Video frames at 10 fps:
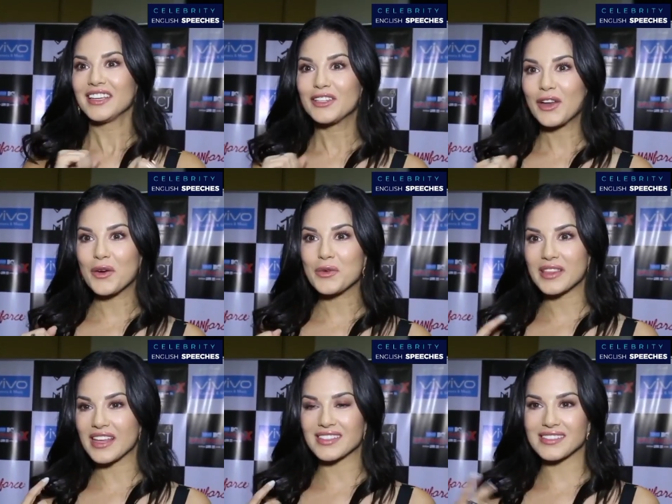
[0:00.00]
you know,
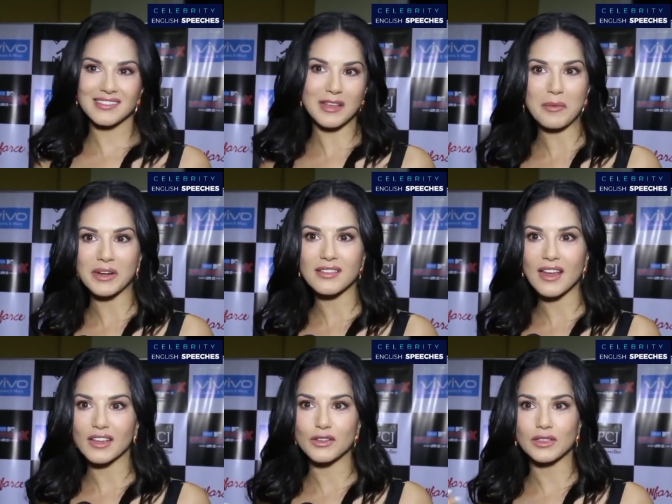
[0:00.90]
with that somebody
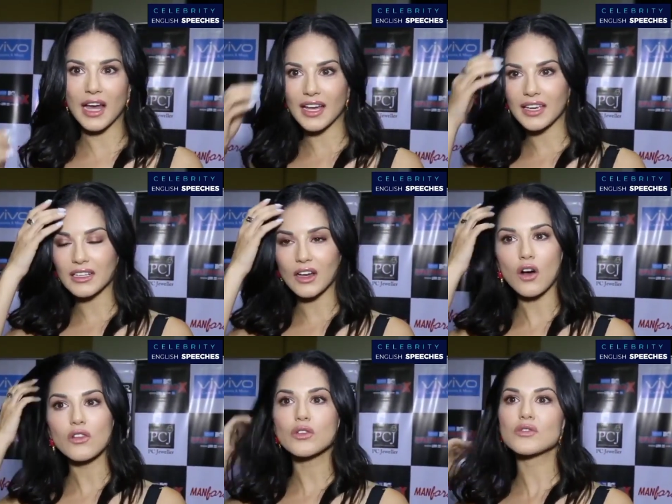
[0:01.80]
that you like,
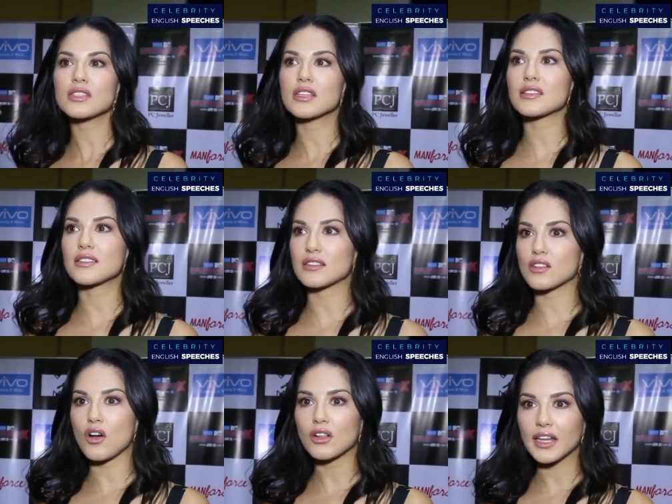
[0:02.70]
all those things
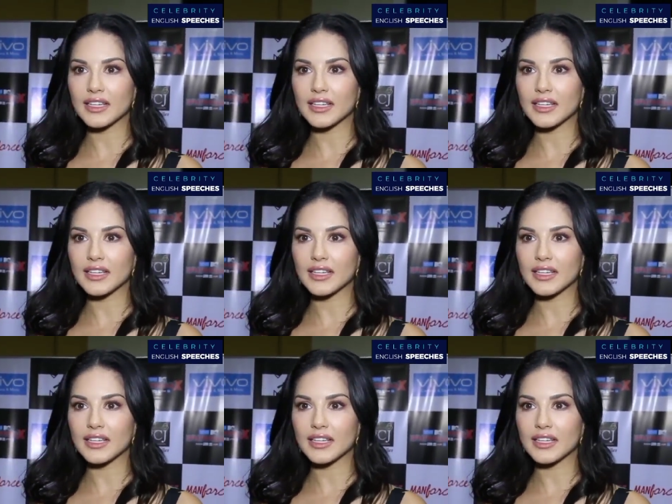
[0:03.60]
that's all